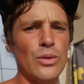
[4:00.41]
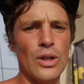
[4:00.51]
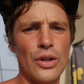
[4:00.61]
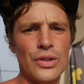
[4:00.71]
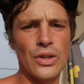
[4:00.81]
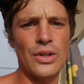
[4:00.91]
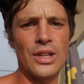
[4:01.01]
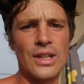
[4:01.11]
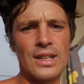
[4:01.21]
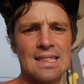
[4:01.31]
do a lot on
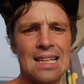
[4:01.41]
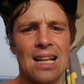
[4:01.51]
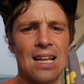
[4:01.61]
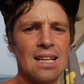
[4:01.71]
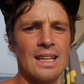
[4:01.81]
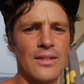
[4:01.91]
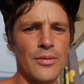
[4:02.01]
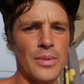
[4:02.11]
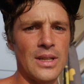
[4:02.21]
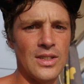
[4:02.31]
the satellite
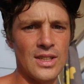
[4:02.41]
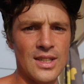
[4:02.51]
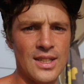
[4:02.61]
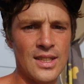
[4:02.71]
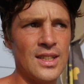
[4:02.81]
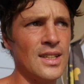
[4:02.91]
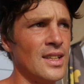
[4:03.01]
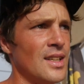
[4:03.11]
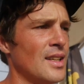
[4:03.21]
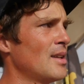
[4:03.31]
information.
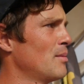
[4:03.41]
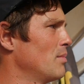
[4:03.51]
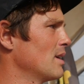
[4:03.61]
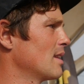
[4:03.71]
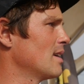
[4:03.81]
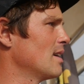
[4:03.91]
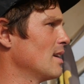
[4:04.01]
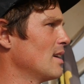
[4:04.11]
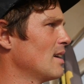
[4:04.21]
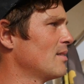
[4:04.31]
But
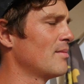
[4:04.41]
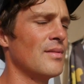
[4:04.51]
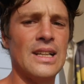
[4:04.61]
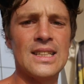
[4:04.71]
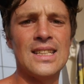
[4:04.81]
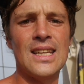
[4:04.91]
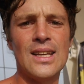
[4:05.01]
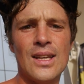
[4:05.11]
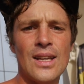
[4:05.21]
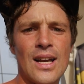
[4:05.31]
uh, let's
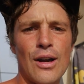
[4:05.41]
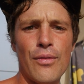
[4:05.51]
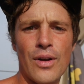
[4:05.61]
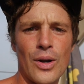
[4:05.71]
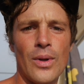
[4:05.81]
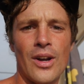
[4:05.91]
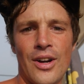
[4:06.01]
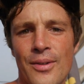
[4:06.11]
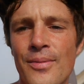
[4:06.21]
see how far we are.